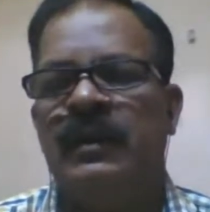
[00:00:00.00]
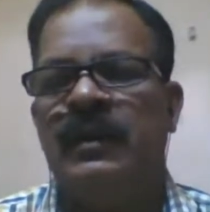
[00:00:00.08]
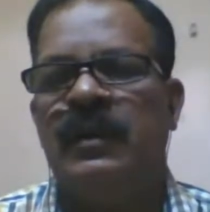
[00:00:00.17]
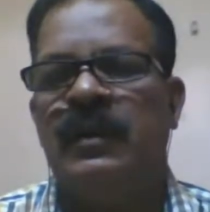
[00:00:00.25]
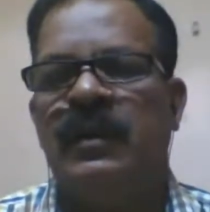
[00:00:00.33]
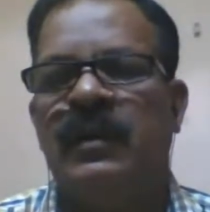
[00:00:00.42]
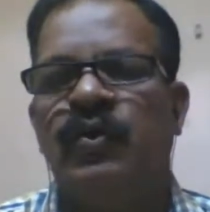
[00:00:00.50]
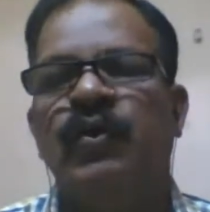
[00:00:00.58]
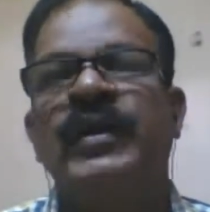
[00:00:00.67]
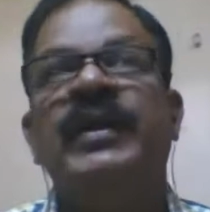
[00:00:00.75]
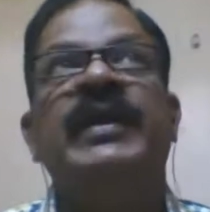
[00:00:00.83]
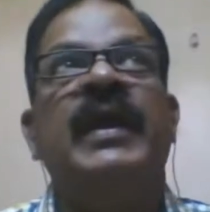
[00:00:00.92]
uh
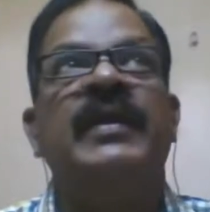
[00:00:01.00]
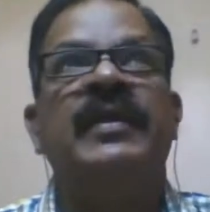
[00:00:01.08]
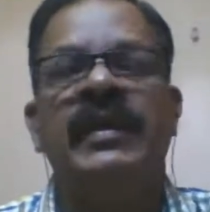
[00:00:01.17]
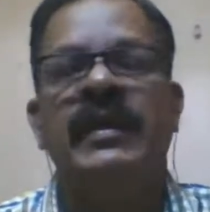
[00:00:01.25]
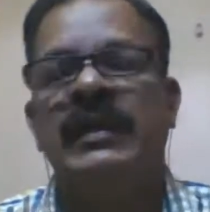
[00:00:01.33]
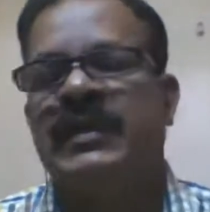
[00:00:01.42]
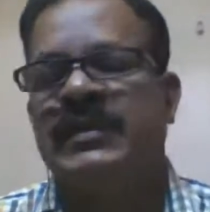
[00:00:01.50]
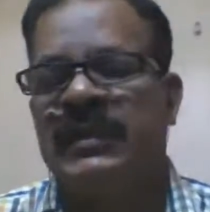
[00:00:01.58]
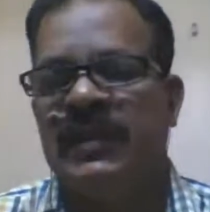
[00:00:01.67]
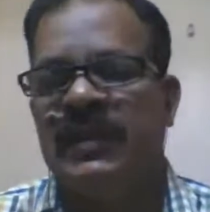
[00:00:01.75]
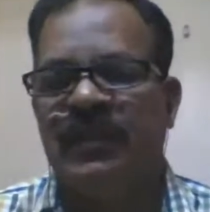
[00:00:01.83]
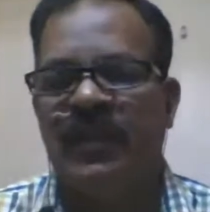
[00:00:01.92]
today there is an increase in
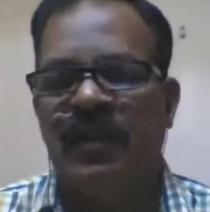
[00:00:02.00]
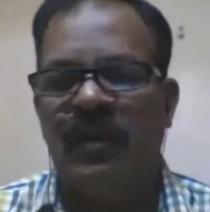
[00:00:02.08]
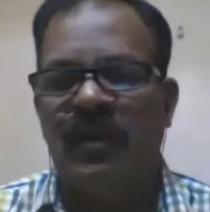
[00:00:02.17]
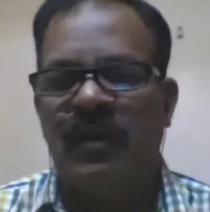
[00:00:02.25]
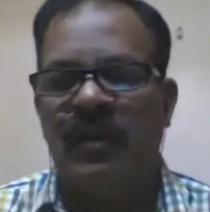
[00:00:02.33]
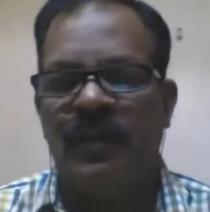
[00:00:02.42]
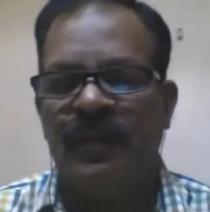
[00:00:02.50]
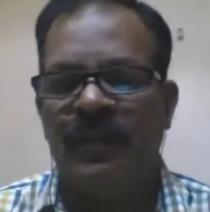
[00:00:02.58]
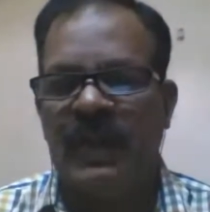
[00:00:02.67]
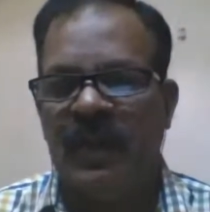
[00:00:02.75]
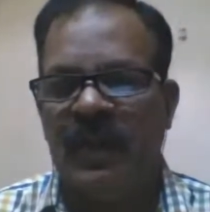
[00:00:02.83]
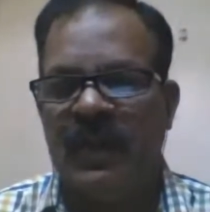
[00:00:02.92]
the uh,
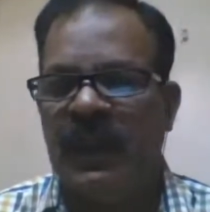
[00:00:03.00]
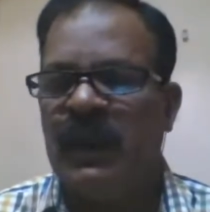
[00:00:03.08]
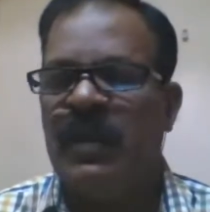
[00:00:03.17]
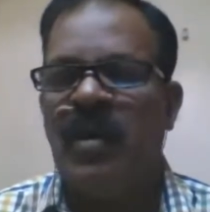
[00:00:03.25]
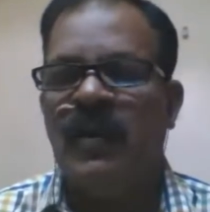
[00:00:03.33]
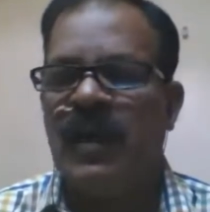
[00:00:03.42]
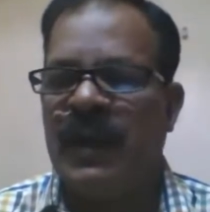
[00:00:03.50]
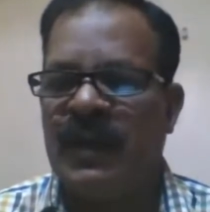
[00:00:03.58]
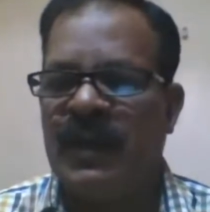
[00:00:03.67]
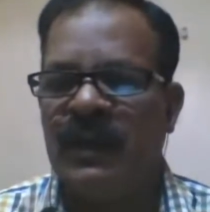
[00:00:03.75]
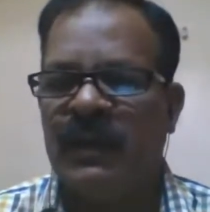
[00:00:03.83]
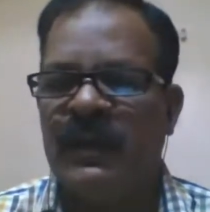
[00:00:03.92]
uh, income or any
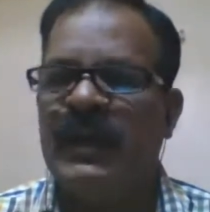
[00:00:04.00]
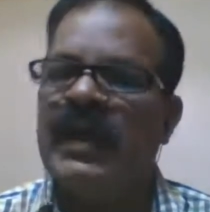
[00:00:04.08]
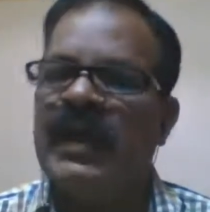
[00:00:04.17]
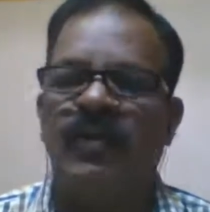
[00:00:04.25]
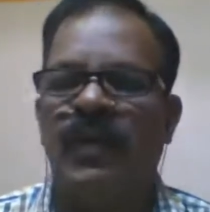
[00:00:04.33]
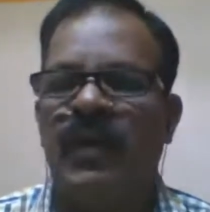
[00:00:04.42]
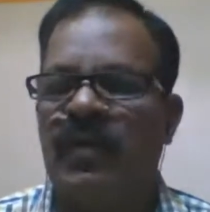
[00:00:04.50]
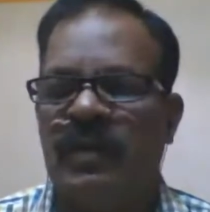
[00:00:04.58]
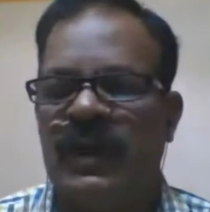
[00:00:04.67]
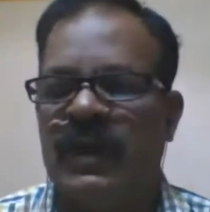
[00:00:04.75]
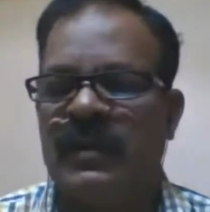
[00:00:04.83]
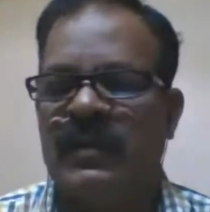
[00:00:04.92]
other thing, and tomorrow
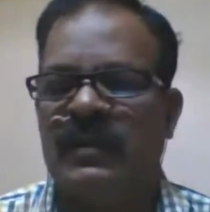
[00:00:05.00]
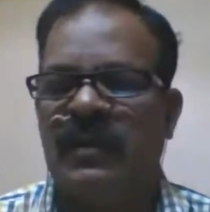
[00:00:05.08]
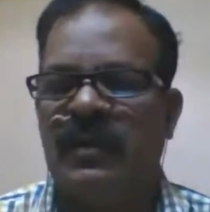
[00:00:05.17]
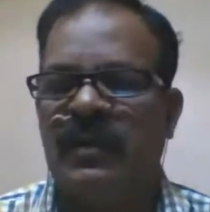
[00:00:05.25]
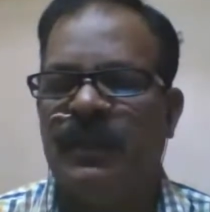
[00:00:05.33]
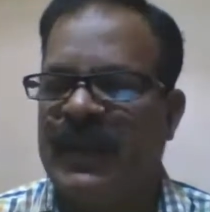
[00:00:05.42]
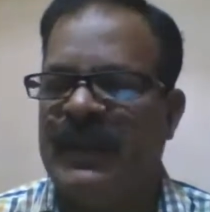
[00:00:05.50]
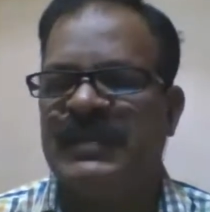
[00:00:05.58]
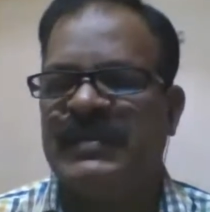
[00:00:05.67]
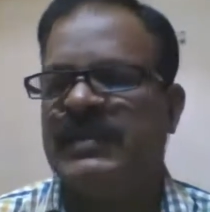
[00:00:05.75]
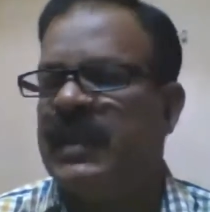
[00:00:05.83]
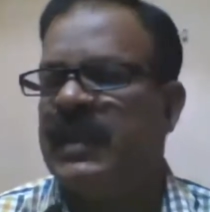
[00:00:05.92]
that uh, there is
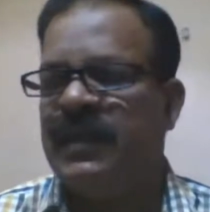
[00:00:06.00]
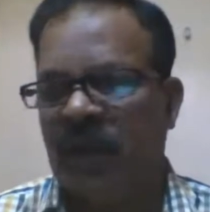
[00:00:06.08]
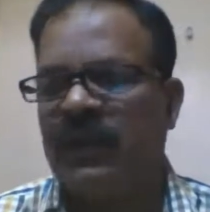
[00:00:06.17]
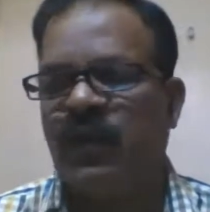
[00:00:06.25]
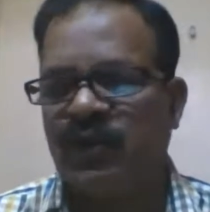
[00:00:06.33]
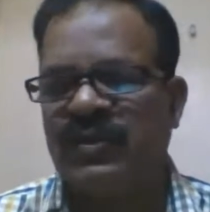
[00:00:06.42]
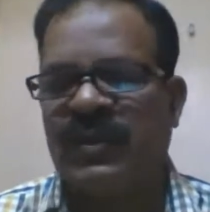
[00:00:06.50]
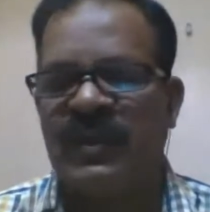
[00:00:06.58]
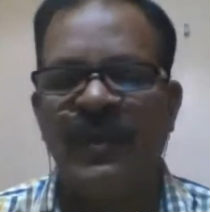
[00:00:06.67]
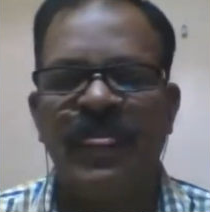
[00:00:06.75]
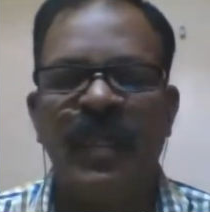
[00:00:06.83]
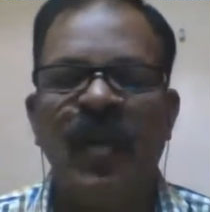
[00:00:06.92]
that is not the question.
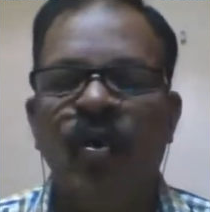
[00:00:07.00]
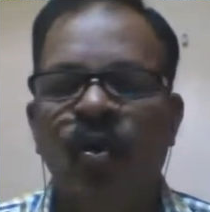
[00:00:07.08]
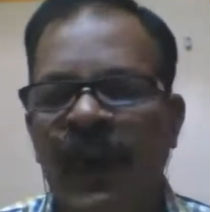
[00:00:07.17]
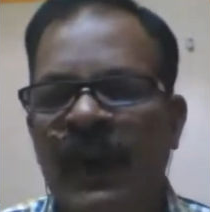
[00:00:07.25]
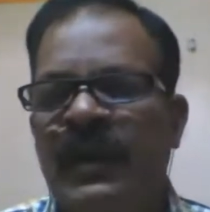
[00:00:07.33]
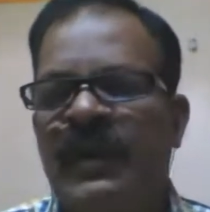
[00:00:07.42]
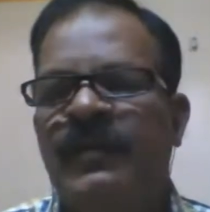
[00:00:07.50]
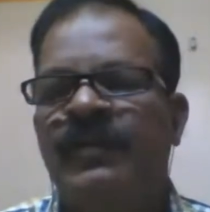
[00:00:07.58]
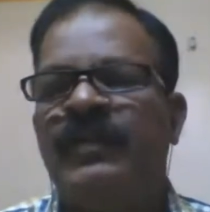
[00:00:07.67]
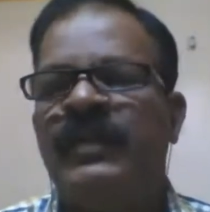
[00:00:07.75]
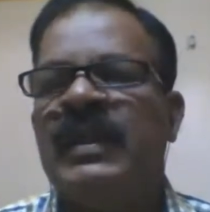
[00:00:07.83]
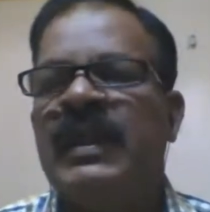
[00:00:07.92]
When
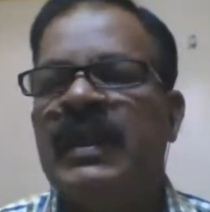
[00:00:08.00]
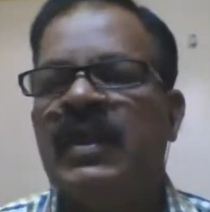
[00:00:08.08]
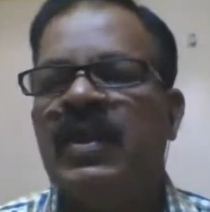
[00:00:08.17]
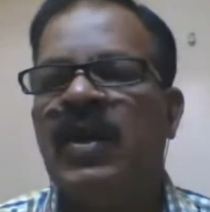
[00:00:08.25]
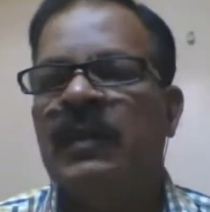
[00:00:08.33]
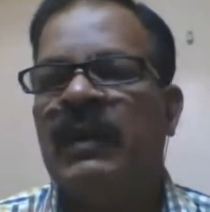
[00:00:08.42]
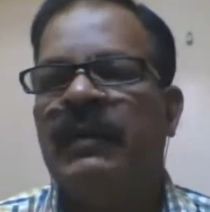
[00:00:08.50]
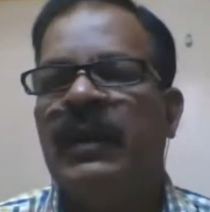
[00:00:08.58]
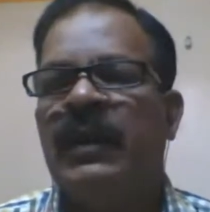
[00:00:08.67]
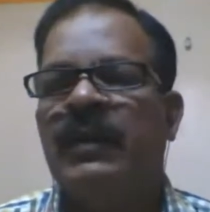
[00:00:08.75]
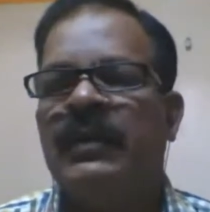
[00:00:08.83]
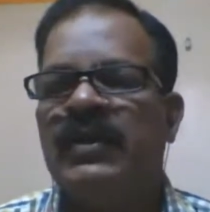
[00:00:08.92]
income level
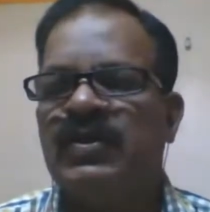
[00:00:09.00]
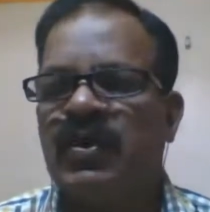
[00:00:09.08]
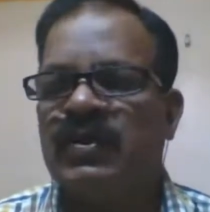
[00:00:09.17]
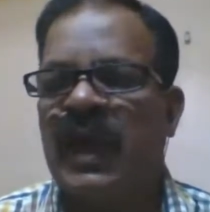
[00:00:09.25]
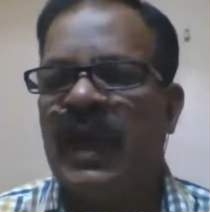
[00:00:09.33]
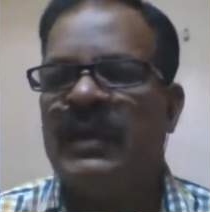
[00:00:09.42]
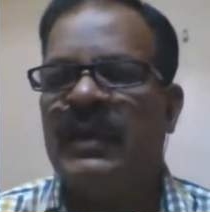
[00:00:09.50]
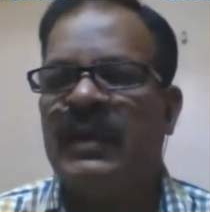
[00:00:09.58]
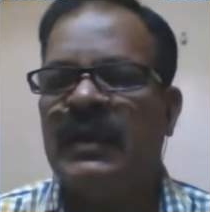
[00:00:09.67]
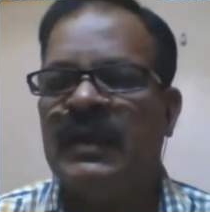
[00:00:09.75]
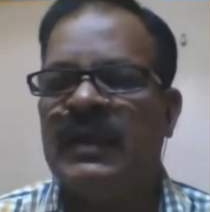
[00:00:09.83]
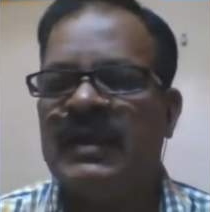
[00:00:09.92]
of the society
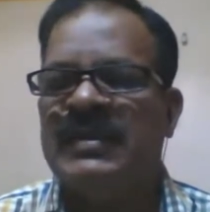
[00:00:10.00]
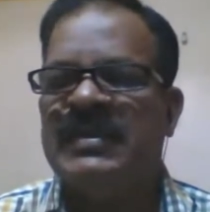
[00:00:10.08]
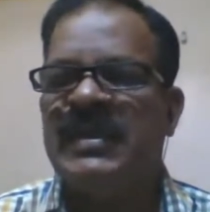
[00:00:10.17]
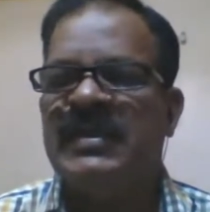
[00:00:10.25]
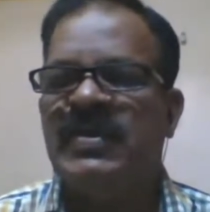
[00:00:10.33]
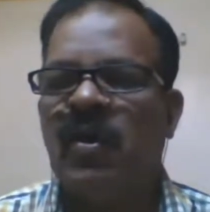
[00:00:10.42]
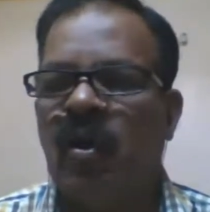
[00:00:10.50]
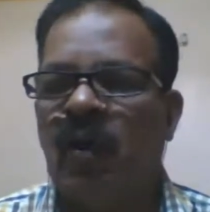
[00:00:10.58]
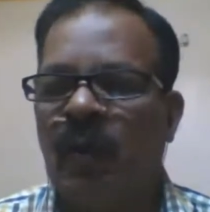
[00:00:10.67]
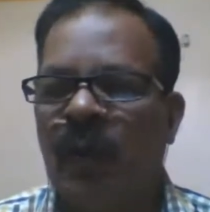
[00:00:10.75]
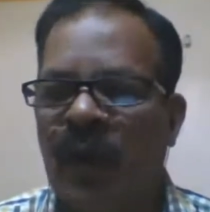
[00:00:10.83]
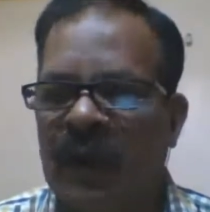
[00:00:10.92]
increases
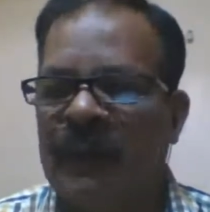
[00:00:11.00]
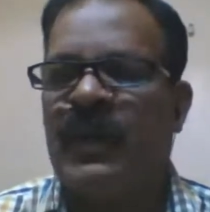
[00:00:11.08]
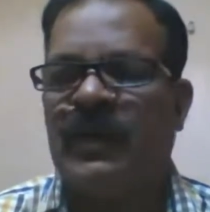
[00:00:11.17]
over a period of